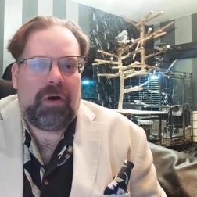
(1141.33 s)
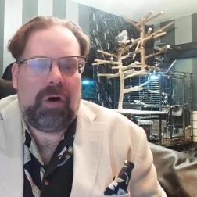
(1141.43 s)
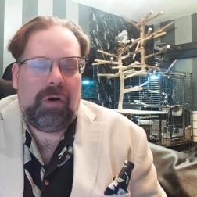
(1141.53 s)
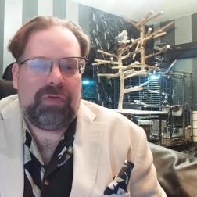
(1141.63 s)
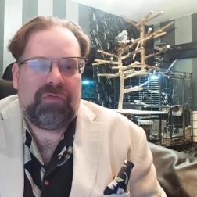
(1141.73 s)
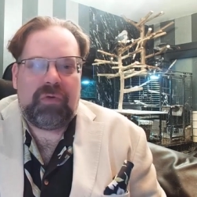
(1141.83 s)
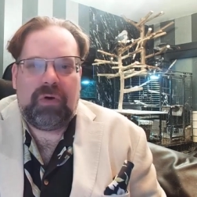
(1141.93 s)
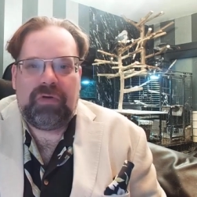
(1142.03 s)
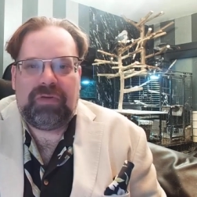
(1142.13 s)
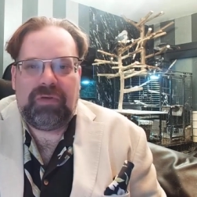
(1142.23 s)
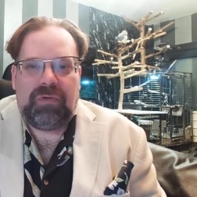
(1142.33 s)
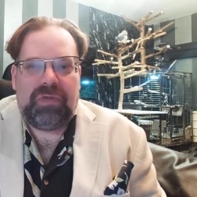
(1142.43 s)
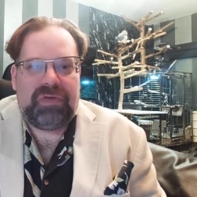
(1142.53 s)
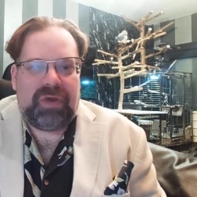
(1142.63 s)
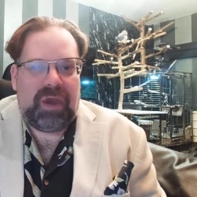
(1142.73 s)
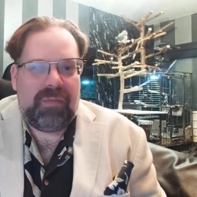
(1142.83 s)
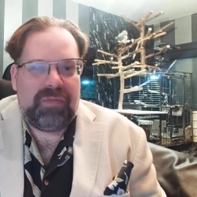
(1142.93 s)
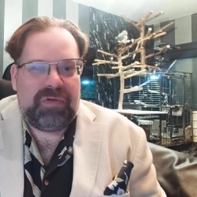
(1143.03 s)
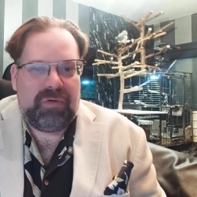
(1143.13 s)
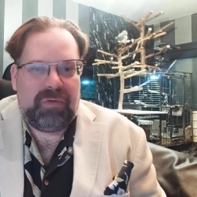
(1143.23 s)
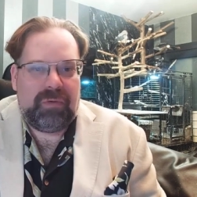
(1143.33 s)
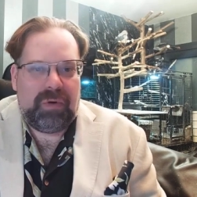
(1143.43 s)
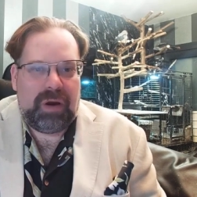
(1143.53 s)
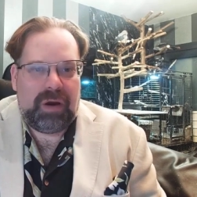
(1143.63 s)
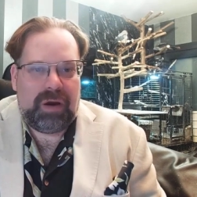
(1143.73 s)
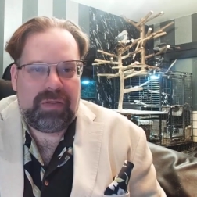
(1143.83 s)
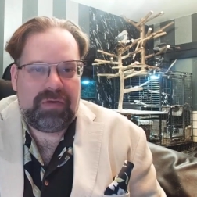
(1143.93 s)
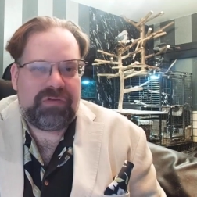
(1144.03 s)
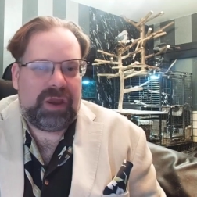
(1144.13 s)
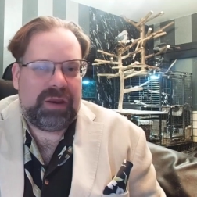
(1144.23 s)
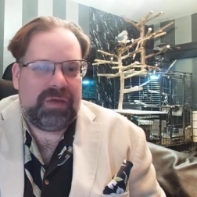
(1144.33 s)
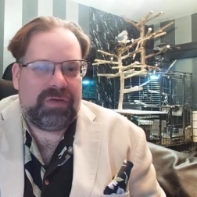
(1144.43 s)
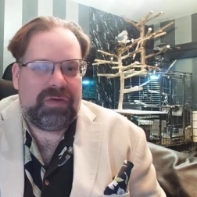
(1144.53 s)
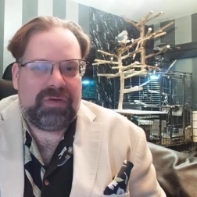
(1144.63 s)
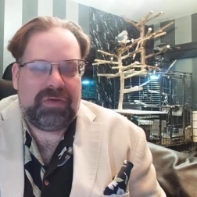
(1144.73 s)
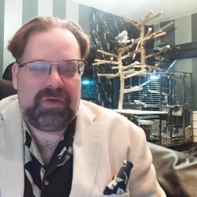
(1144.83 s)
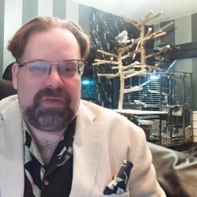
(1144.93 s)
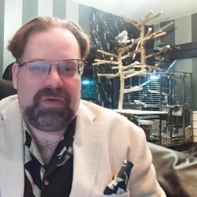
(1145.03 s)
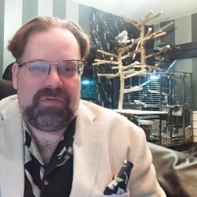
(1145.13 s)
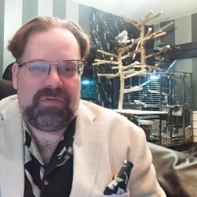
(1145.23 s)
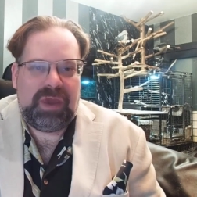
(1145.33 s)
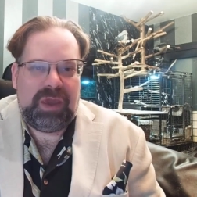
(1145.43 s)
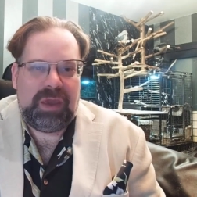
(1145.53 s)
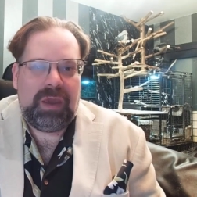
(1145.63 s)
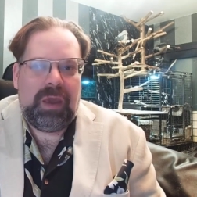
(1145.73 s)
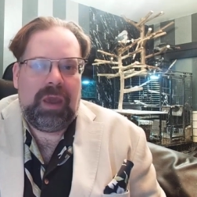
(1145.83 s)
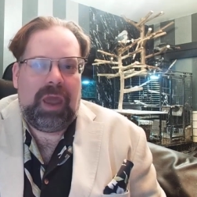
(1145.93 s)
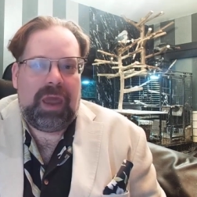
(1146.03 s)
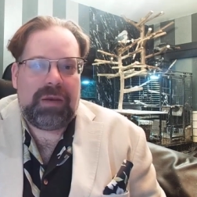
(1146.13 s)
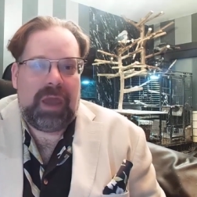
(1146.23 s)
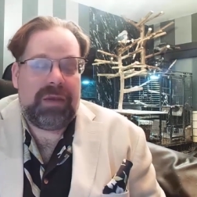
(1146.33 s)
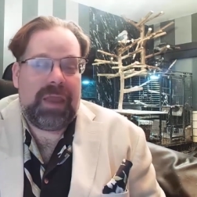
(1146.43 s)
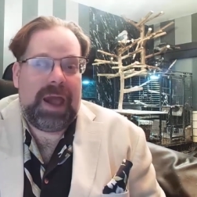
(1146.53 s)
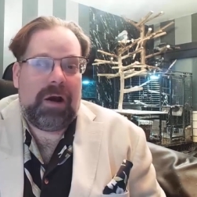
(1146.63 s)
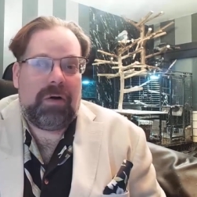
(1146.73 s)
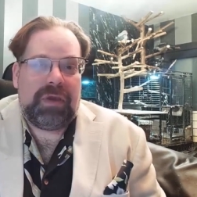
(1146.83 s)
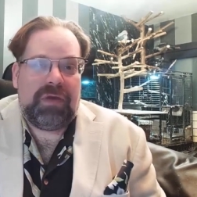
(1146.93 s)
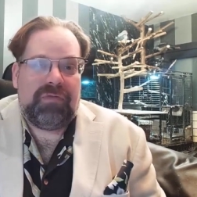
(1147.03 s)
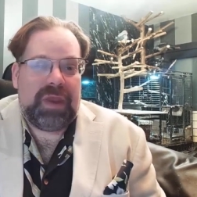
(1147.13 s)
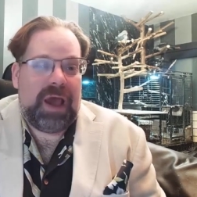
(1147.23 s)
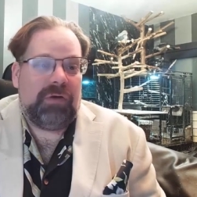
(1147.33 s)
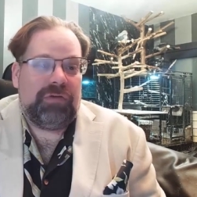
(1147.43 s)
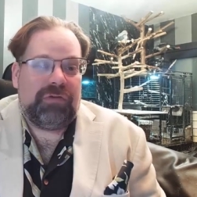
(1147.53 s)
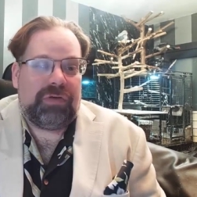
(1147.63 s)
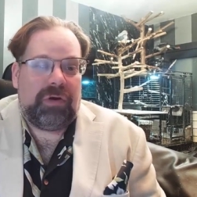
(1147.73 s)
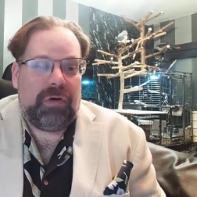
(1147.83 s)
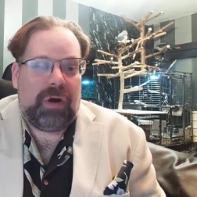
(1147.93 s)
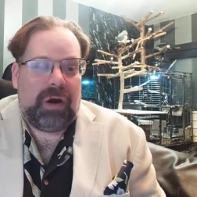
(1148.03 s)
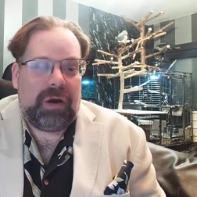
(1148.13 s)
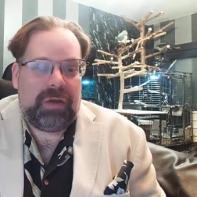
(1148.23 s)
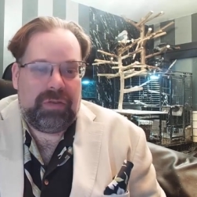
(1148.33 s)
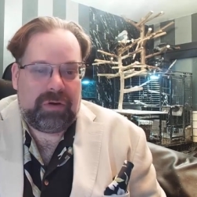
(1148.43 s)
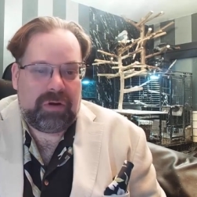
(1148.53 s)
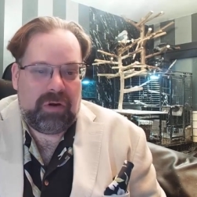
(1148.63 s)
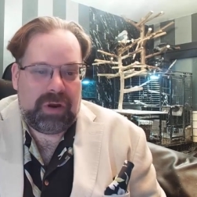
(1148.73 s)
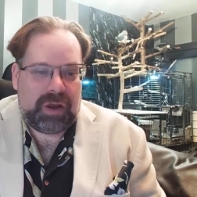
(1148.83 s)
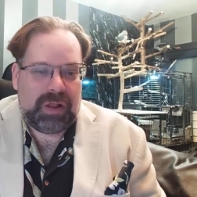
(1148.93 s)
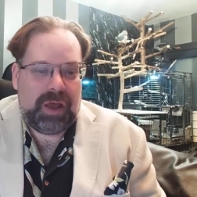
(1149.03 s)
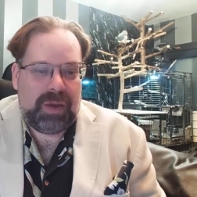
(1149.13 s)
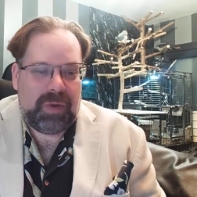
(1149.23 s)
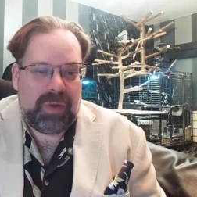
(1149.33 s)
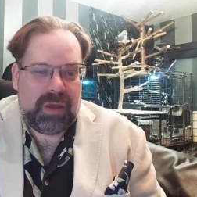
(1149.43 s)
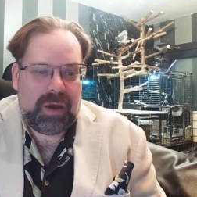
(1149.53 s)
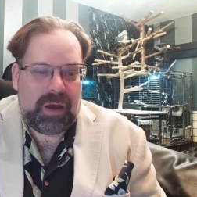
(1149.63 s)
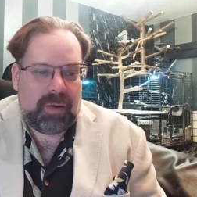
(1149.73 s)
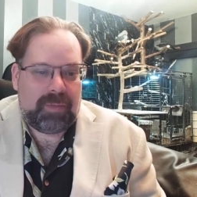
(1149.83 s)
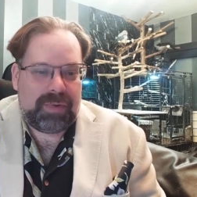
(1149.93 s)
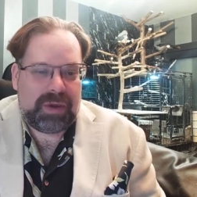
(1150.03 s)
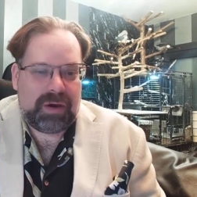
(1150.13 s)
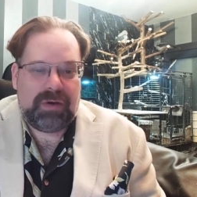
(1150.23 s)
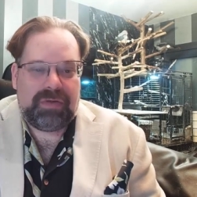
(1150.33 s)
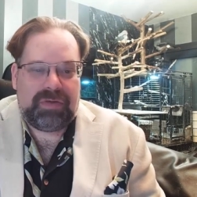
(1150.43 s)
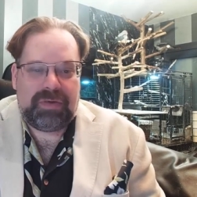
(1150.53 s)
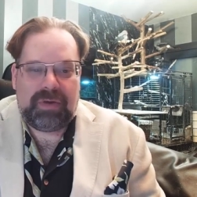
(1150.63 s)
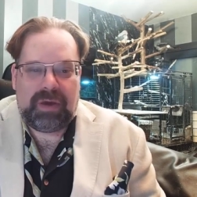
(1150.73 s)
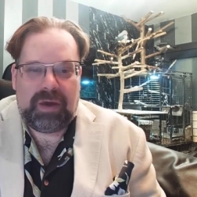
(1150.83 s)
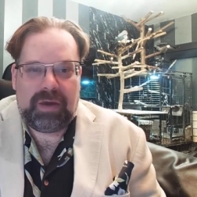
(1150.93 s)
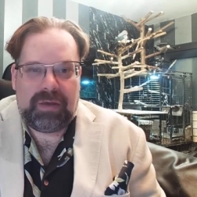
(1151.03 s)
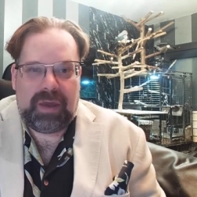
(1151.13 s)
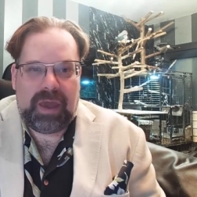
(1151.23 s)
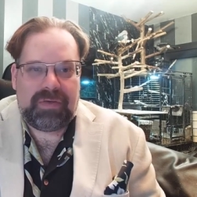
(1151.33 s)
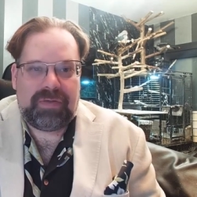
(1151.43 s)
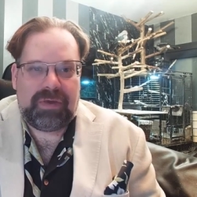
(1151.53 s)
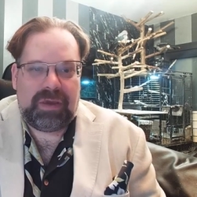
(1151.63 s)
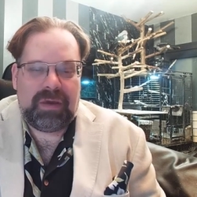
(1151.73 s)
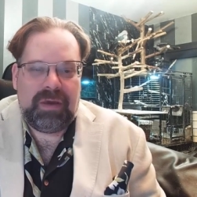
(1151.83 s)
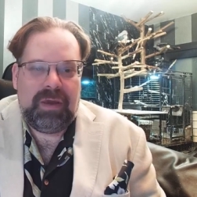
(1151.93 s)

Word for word: calls, of course, to do the same to uh, the Chinese CCTV and and now even Al Jazeera in the current climate, uh, because uh, as the